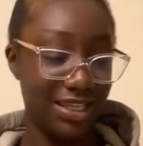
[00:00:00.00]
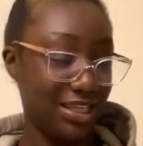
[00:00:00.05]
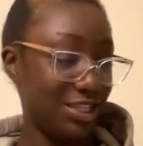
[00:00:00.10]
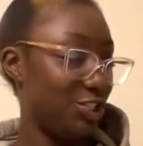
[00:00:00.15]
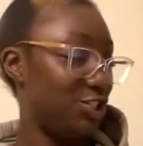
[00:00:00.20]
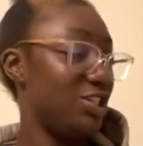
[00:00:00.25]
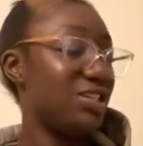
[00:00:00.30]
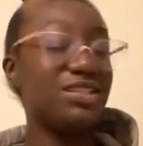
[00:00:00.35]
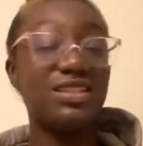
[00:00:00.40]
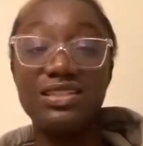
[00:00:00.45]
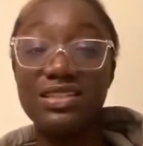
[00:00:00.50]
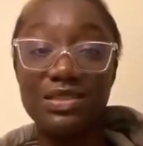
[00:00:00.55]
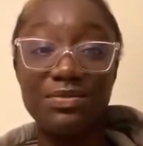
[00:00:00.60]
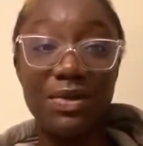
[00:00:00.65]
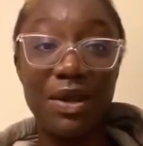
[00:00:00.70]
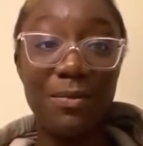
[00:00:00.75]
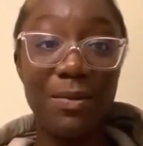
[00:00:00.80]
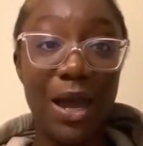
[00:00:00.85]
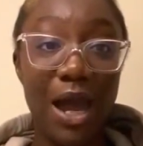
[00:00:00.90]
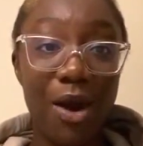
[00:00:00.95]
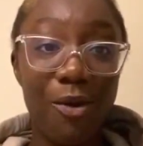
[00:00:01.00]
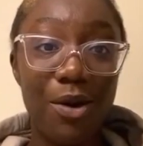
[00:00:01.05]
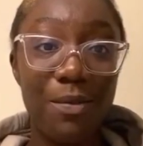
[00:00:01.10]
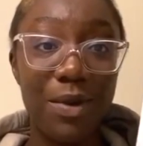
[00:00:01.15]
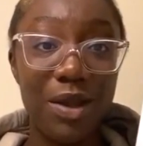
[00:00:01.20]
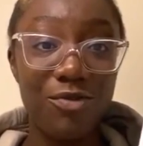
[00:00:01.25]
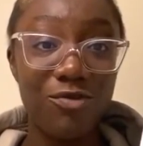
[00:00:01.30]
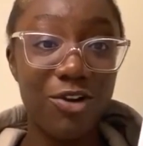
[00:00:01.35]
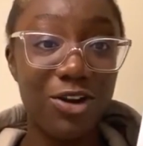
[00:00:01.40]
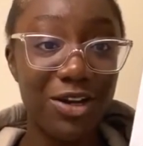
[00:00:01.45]
Jesus is my power,
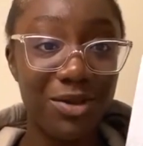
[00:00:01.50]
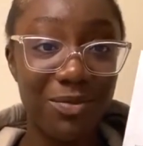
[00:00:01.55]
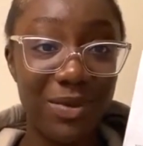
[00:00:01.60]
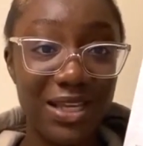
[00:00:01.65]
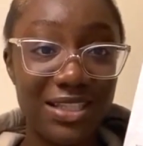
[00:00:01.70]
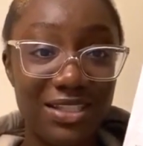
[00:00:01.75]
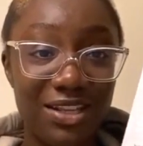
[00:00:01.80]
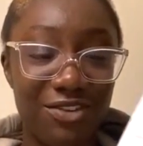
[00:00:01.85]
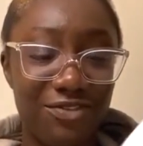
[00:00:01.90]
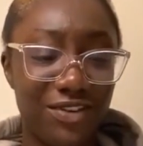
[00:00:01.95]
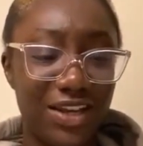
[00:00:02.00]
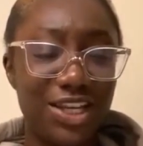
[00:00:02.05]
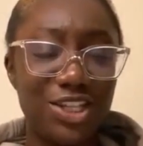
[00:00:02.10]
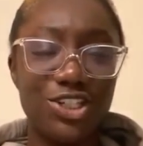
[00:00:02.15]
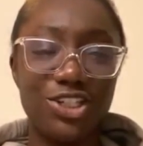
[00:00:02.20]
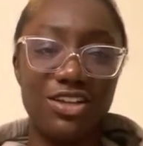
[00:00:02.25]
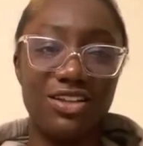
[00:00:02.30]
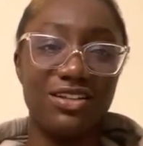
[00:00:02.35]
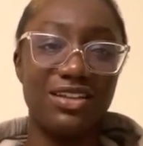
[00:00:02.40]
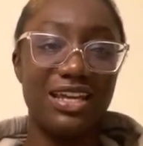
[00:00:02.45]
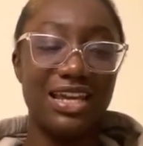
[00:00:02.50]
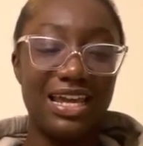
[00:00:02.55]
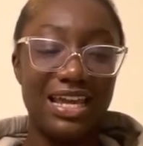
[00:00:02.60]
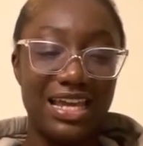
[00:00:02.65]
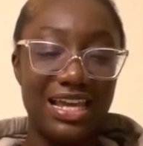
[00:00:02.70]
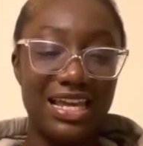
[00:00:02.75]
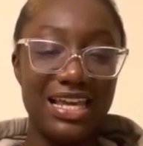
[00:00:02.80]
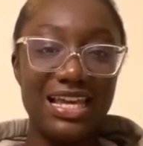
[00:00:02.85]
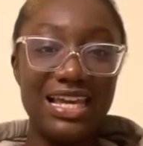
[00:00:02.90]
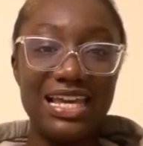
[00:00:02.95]
my rock and my salvation.
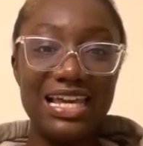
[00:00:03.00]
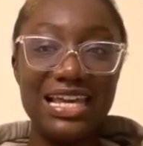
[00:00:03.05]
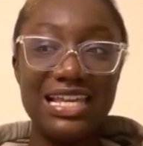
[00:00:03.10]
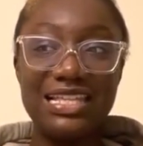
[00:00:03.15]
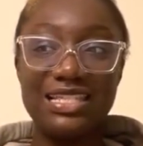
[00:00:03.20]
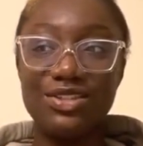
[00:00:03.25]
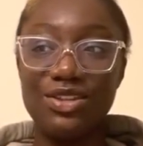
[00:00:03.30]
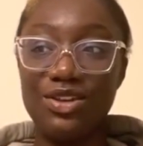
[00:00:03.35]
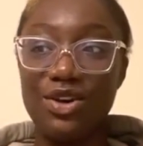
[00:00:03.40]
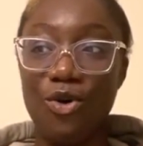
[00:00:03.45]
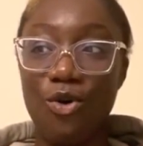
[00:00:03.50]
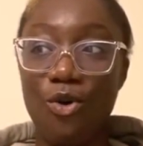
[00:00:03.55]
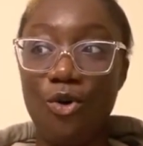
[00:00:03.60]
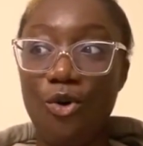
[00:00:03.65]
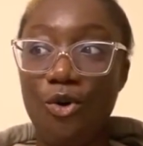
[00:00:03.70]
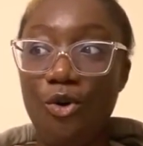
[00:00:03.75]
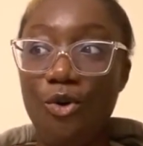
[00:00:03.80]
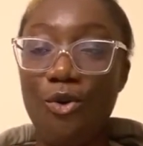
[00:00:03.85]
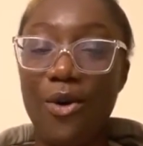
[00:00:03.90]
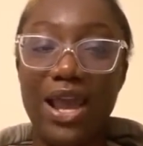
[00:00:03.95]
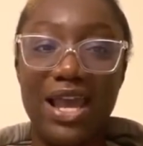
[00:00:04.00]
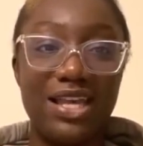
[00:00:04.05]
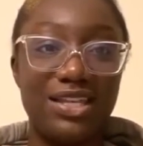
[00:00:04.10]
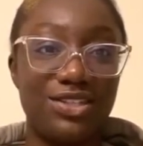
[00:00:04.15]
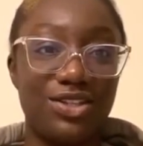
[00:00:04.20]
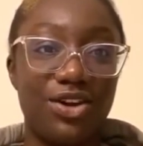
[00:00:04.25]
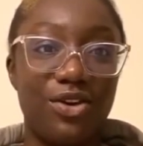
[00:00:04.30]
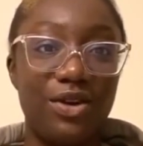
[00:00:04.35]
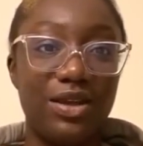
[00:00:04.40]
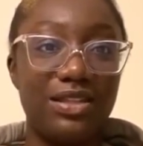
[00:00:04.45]
He is always
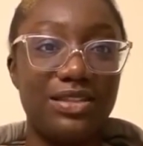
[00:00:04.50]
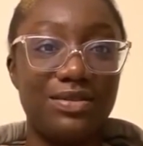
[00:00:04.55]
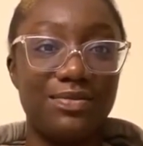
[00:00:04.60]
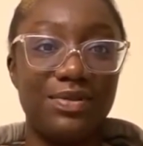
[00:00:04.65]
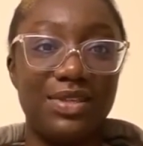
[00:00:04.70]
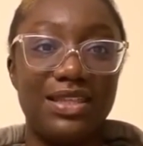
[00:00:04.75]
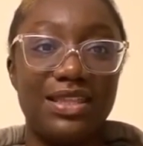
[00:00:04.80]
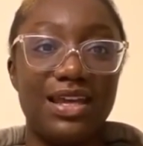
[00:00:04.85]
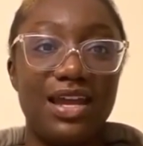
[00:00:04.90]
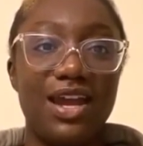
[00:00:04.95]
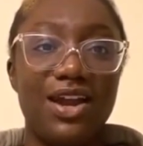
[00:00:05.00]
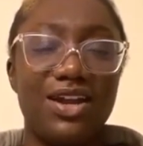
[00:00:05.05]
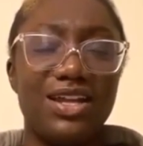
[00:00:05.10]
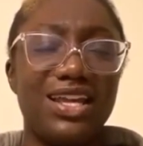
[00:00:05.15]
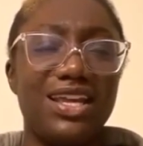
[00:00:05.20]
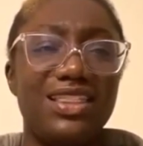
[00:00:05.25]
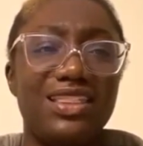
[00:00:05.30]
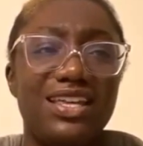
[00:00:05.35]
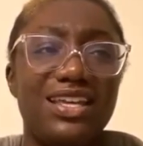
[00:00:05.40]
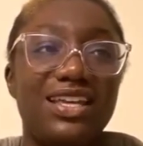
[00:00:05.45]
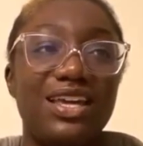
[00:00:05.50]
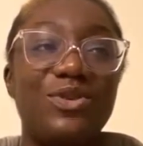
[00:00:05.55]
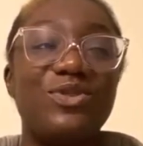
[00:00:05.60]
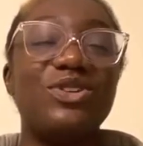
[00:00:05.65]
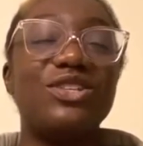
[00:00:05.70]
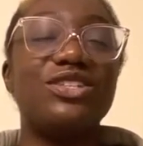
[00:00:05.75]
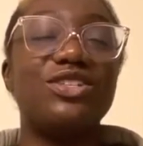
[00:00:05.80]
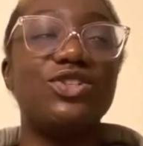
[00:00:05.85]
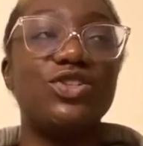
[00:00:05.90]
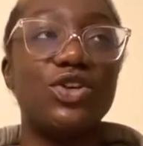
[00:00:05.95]
going to be there. And I think it
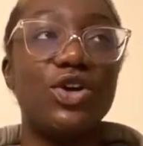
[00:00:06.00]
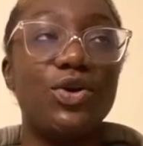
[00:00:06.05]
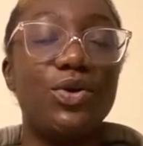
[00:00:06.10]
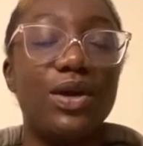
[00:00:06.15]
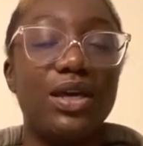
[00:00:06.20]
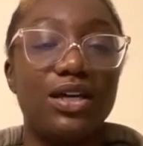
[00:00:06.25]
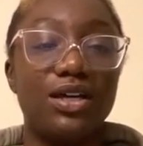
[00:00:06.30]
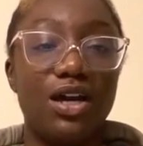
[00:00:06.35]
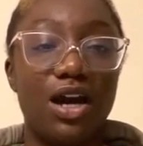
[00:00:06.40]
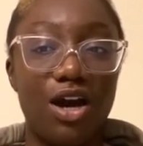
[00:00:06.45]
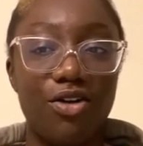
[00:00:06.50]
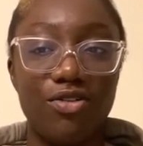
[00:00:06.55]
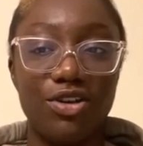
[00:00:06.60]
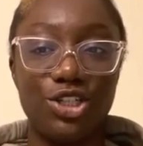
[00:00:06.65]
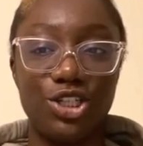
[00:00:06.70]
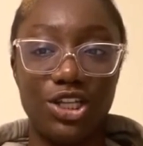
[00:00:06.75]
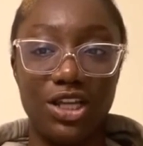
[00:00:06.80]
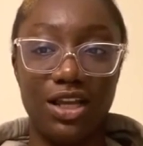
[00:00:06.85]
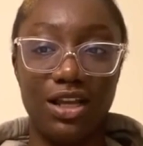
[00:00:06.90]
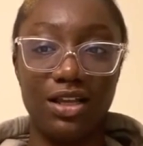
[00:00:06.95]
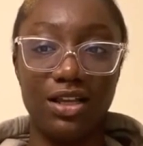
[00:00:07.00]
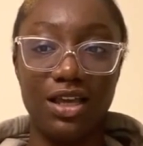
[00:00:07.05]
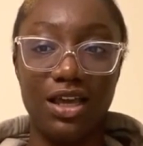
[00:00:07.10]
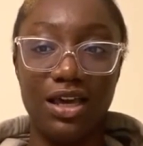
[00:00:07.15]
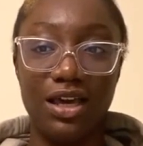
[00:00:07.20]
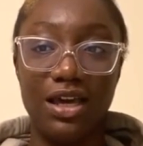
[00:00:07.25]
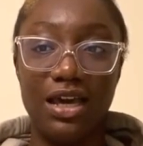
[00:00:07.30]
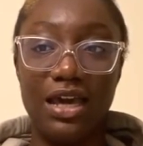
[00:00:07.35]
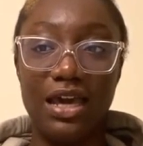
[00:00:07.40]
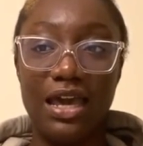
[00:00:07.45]
was so encouraging.
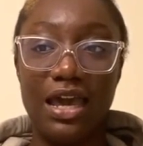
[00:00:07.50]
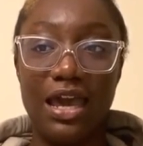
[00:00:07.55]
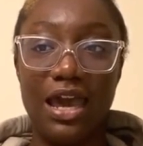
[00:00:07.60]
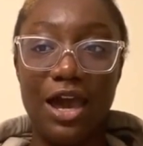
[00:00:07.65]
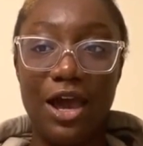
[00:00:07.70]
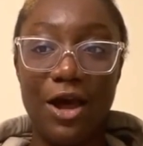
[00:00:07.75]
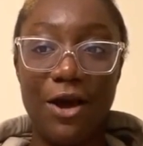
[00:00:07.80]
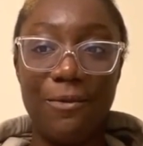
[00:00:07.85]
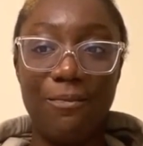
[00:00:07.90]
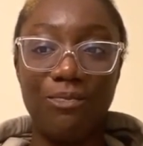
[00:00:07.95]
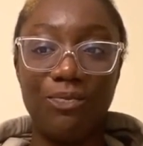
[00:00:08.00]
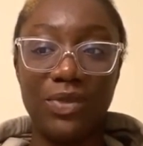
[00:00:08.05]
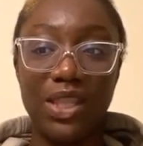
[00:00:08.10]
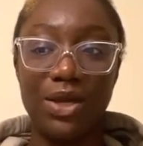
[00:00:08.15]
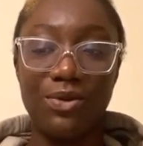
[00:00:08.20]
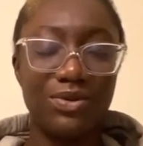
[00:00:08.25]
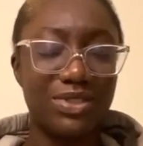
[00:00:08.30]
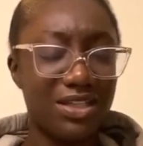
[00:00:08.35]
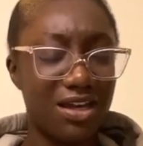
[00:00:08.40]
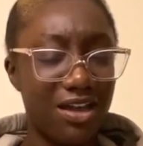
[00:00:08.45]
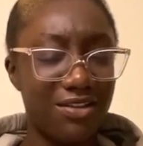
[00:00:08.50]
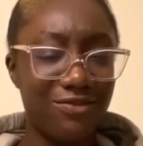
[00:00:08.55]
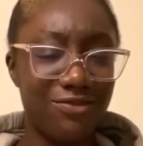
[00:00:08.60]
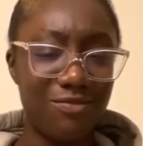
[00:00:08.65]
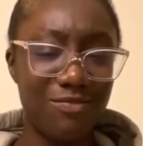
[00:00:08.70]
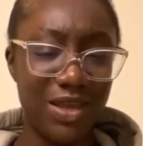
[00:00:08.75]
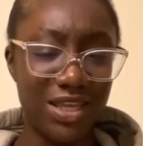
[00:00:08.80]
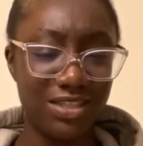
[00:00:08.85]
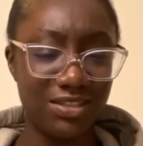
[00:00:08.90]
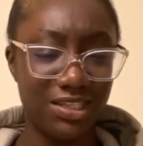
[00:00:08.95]
It was kind of a
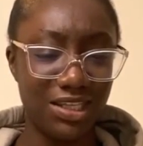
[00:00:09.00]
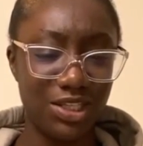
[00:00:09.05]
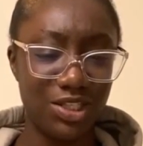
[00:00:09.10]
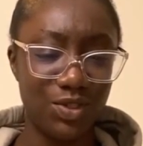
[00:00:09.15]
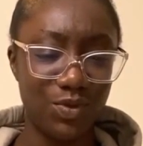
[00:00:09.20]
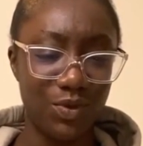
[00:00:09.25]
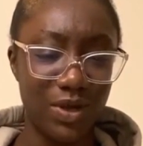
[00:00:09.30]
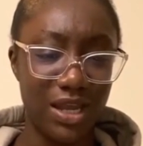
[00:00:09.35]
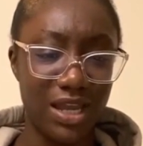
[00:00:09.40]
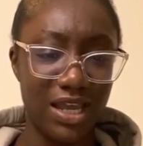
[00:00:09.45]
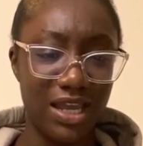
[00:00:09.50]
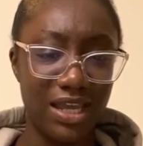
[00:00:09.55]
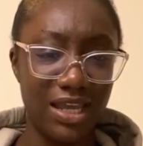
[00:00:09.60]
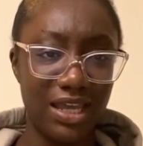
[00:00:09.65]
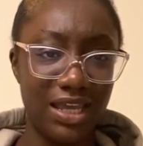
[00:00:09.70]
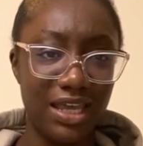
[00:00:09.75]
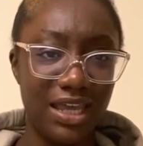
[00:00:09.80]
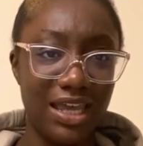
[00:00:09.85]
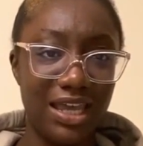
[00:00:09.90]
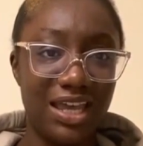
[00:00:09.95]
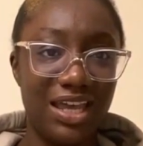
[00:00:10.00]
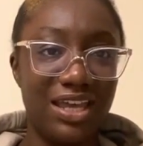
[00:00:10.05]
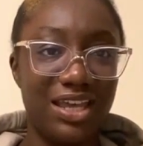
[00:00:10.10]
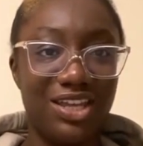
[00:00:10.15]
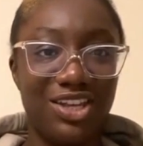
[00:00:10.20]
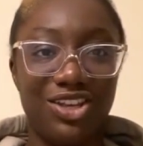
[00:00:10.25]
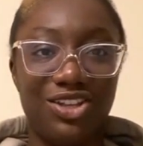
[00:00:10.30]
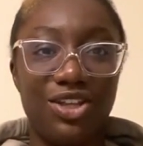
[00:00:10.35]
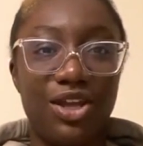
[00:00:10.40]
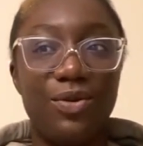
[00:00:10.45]
message where,
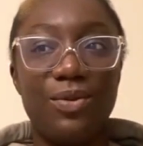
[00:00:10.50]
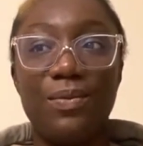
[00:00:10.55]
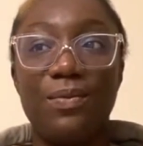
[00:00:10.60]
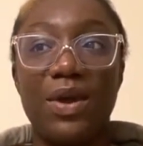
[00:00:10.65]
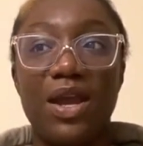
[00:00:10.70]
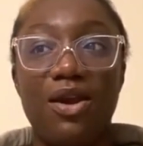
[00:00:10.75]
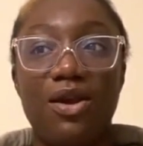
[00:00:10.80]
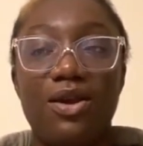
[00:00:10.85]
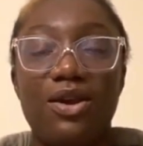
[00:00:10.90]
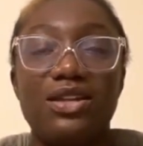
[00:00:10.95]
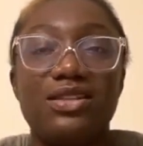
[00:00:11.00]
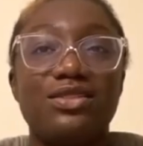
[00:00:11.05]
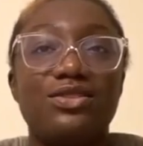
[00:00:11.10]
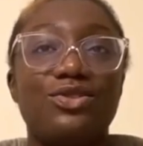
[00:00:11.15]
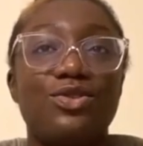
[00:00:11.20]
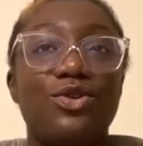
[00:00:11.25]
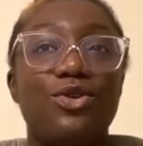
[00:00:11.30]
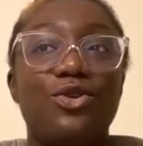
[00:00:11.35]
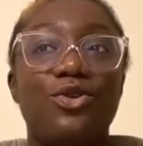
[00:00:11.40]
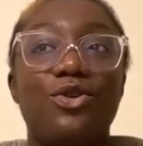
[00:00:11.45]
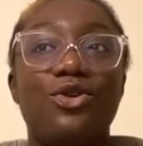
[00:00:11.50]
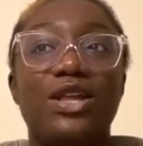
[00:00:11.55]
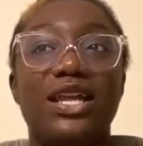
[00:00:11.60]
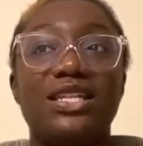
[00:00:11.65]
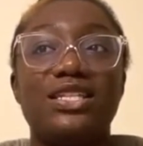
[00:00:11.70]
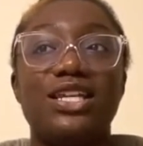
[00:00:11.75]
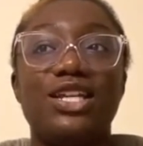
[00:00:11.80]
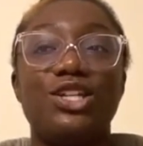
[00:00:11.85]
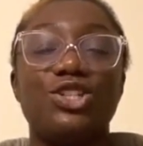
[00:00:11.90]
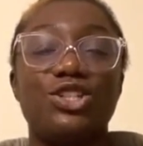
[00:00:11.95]
you know, when parents or like
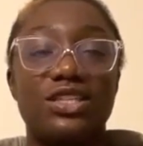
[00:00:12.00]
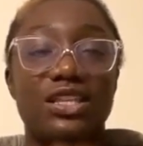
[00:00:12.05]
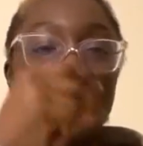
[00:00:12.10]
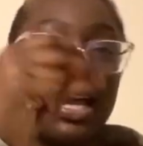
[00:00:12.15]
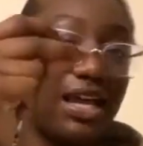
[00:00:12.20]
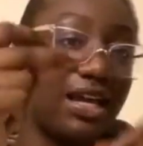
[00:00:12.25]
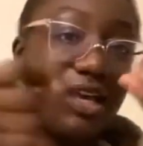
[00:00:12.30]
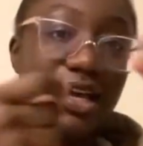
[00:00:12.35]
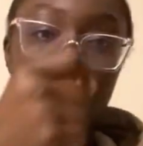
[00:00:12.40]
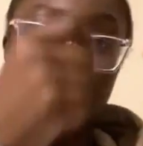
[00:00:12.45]
teachers are like,